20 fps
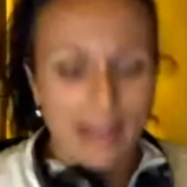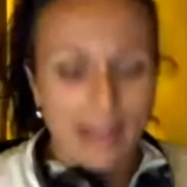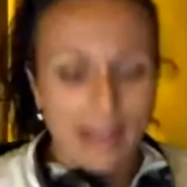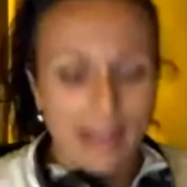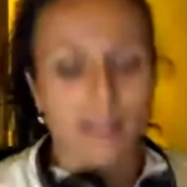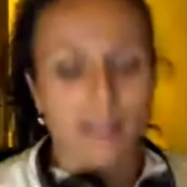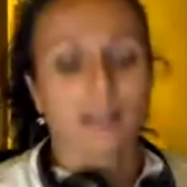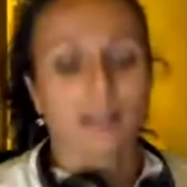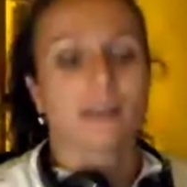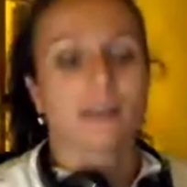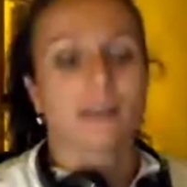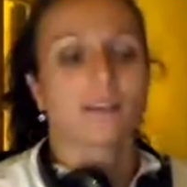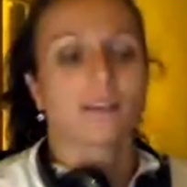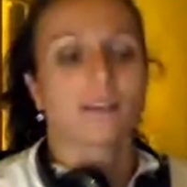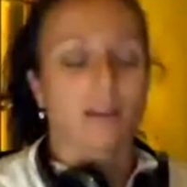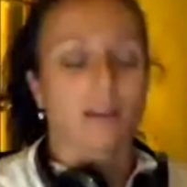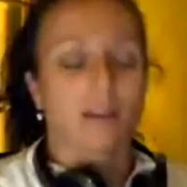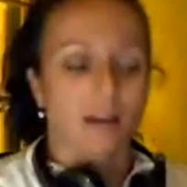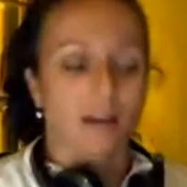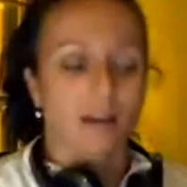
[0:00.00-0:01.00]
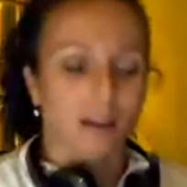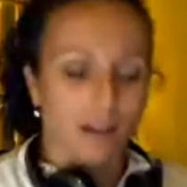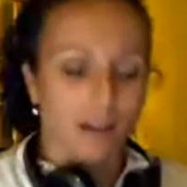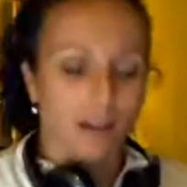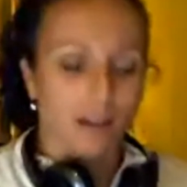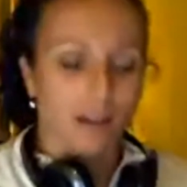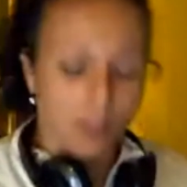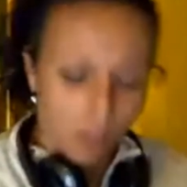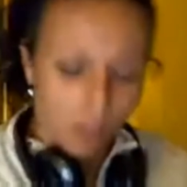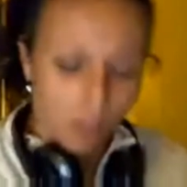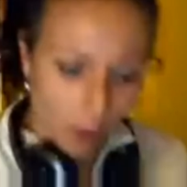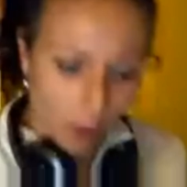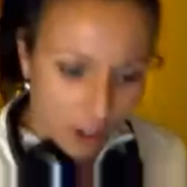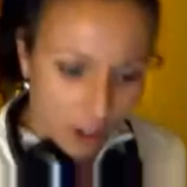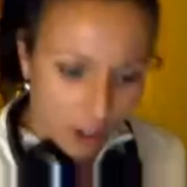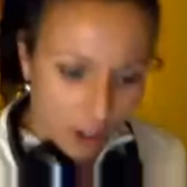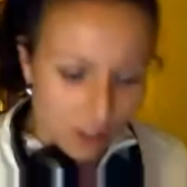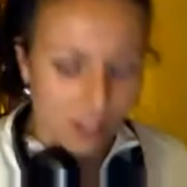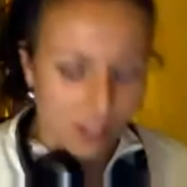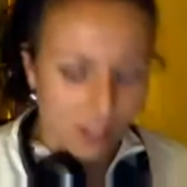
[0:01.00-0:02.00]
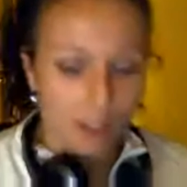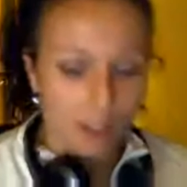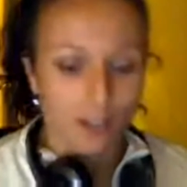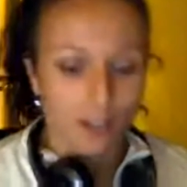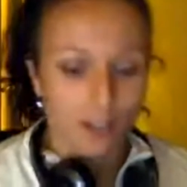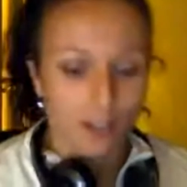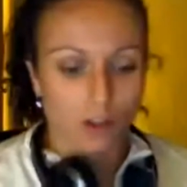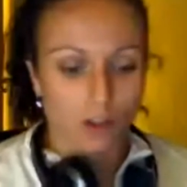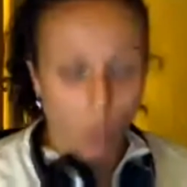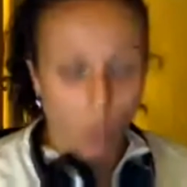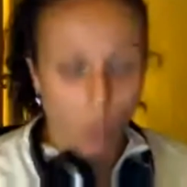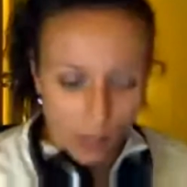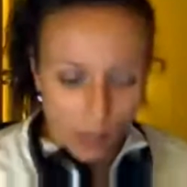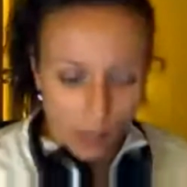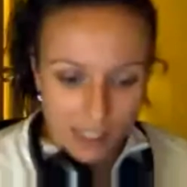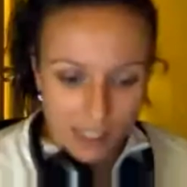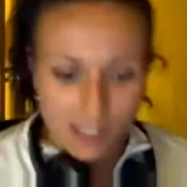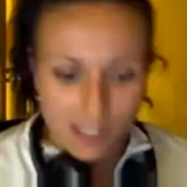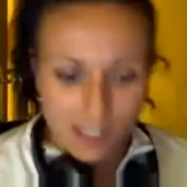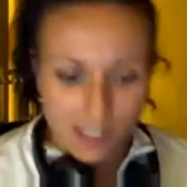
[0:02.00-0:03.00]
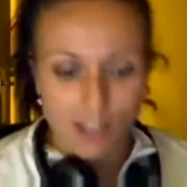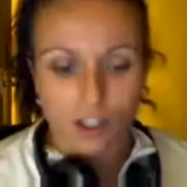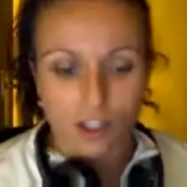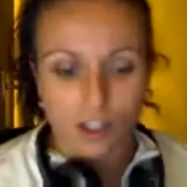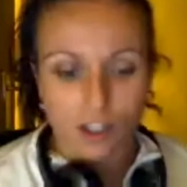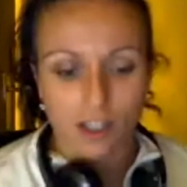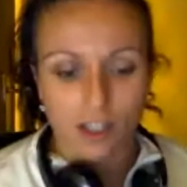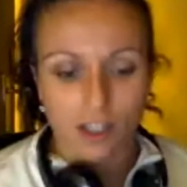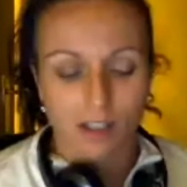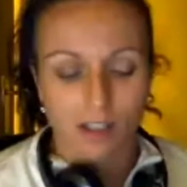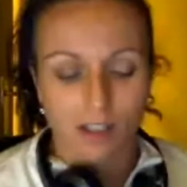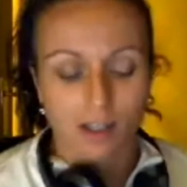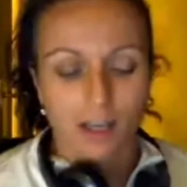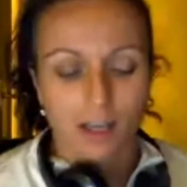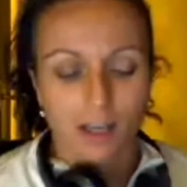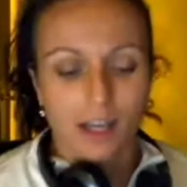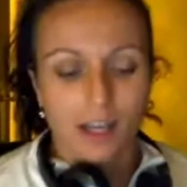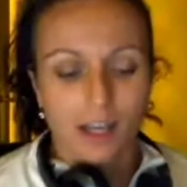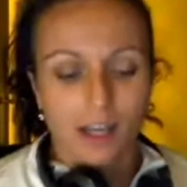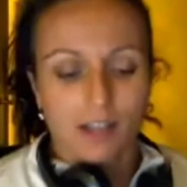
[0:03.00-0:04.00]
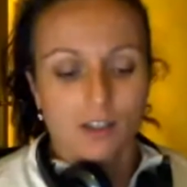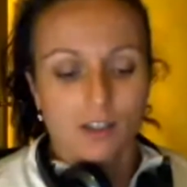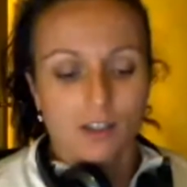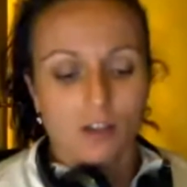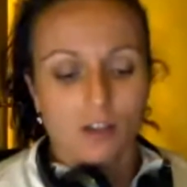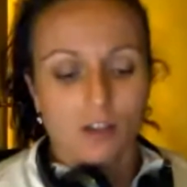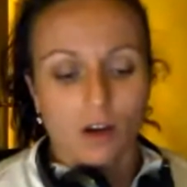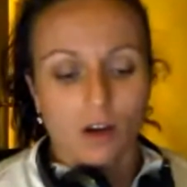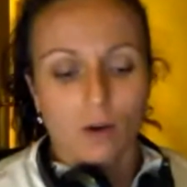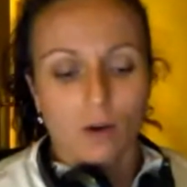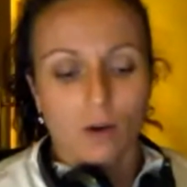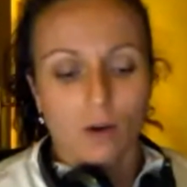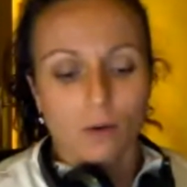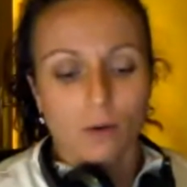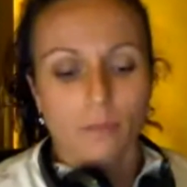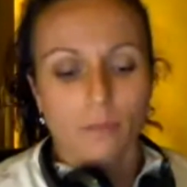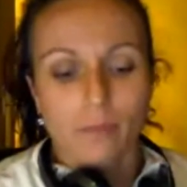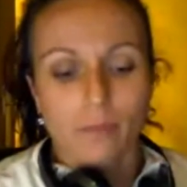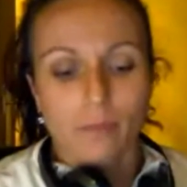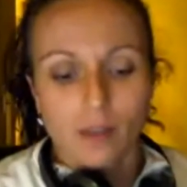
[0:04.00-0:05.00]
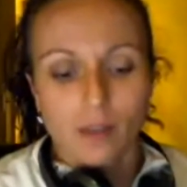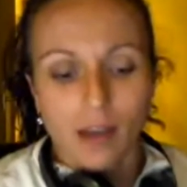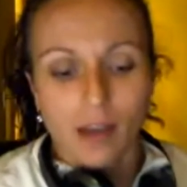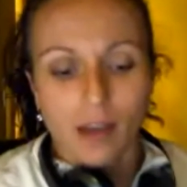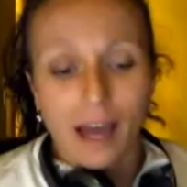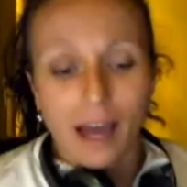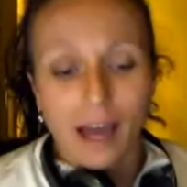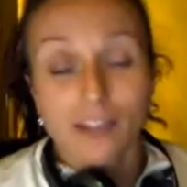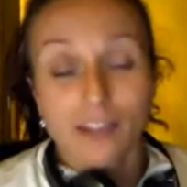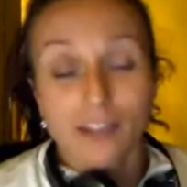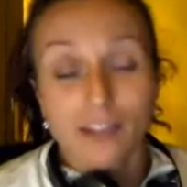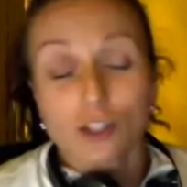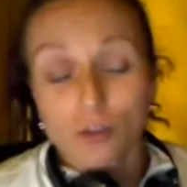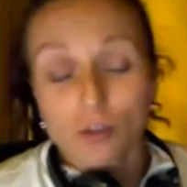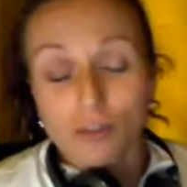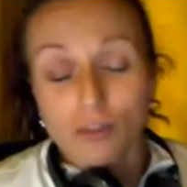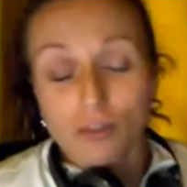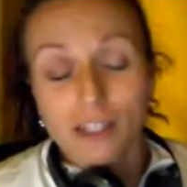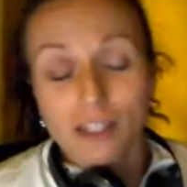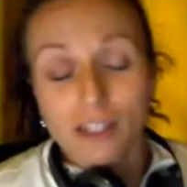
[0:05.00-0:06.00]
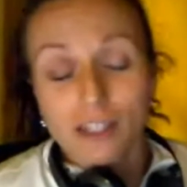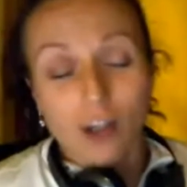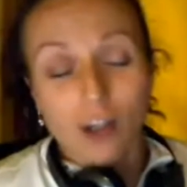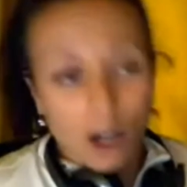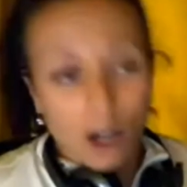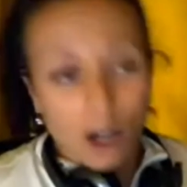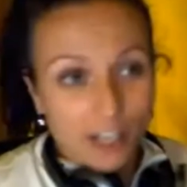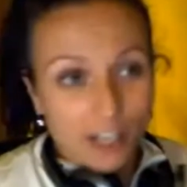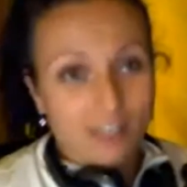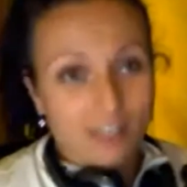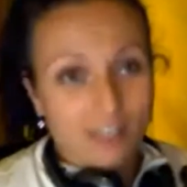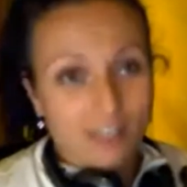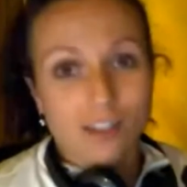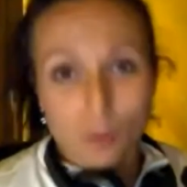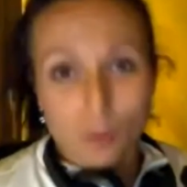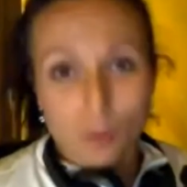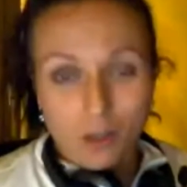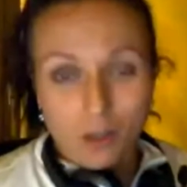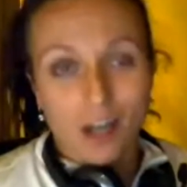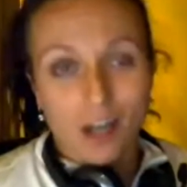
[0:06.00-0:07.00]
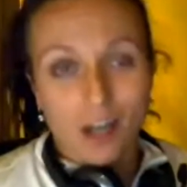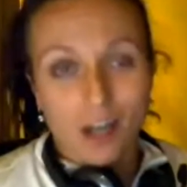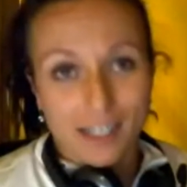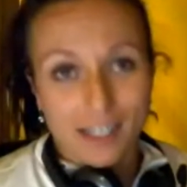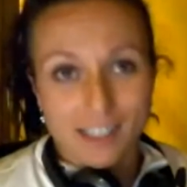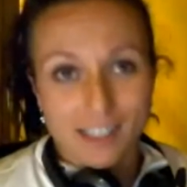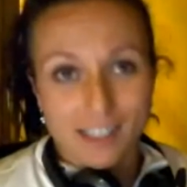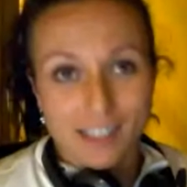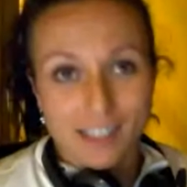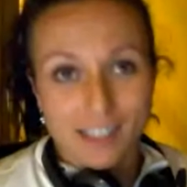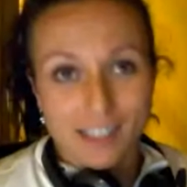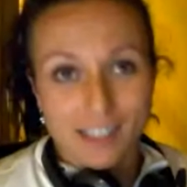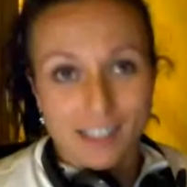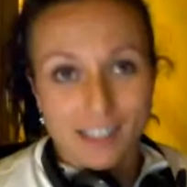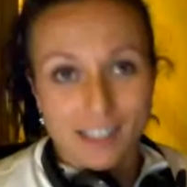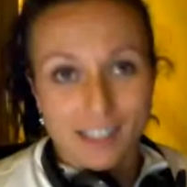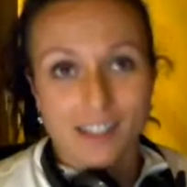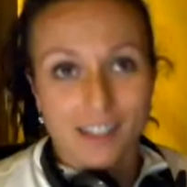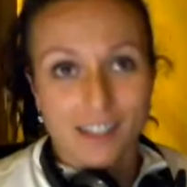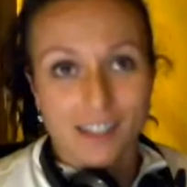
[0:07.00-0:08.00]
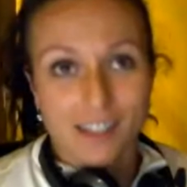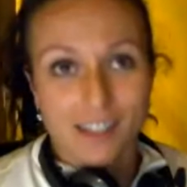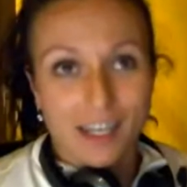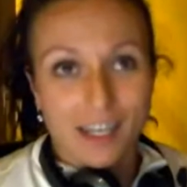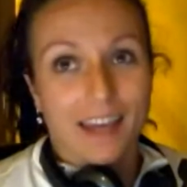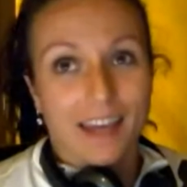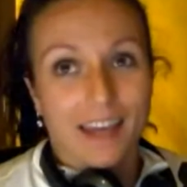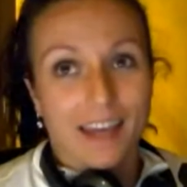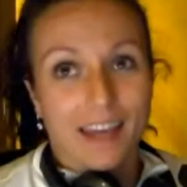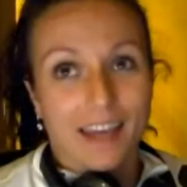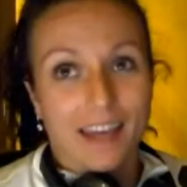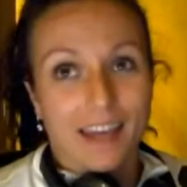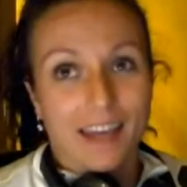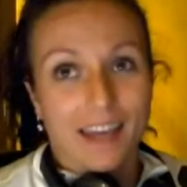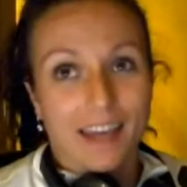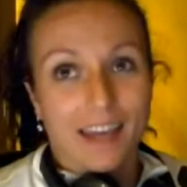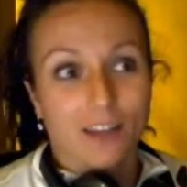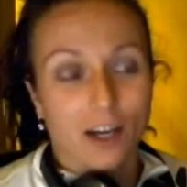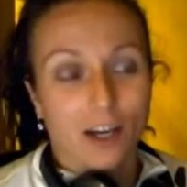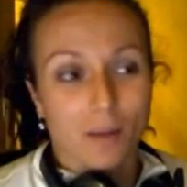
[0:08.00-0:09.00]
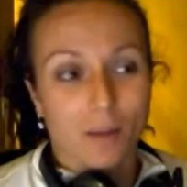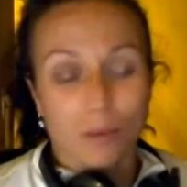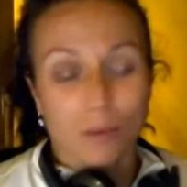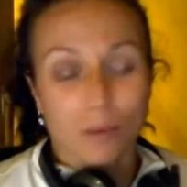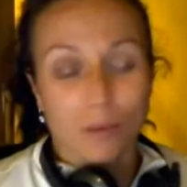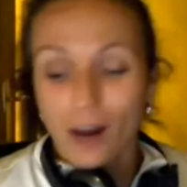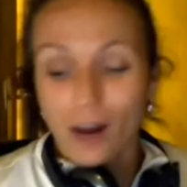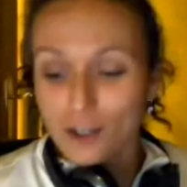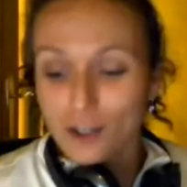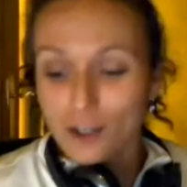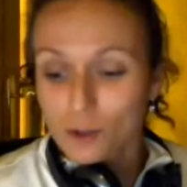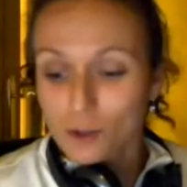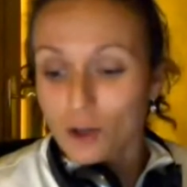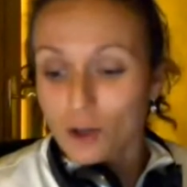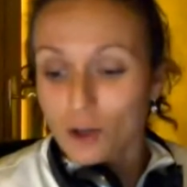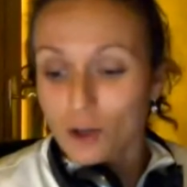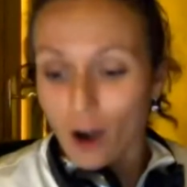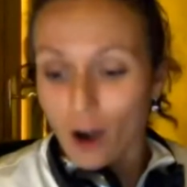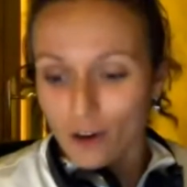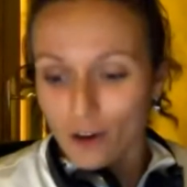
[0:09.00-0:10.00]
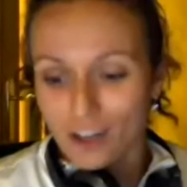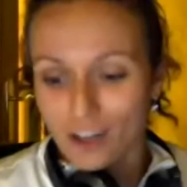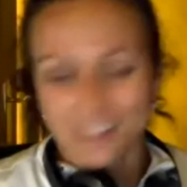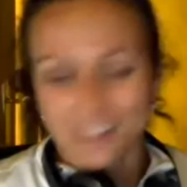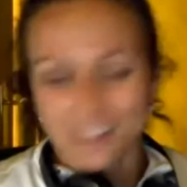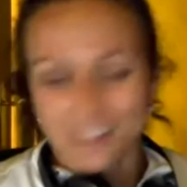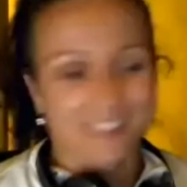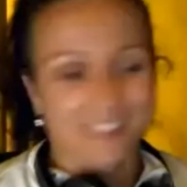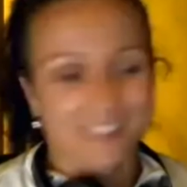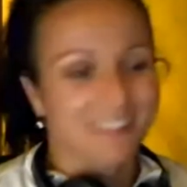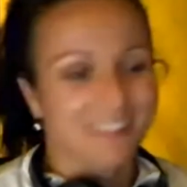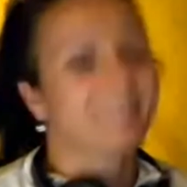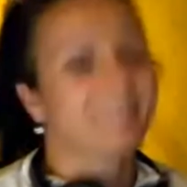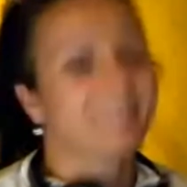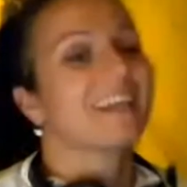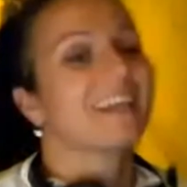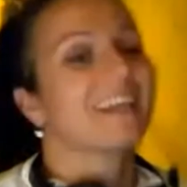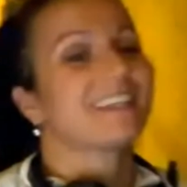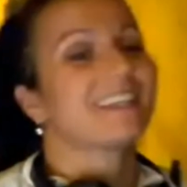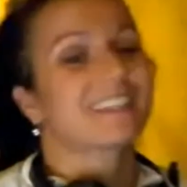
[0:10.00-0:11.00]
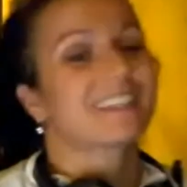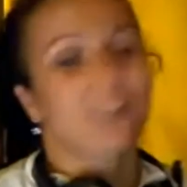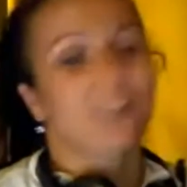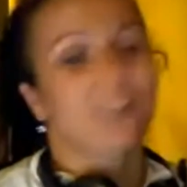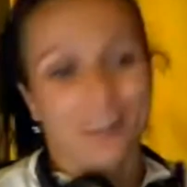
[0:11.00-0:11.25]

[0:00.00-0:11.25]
The planning, the marketing, the organization. So I took really hard, to be honest, that the Prague Zouk Congress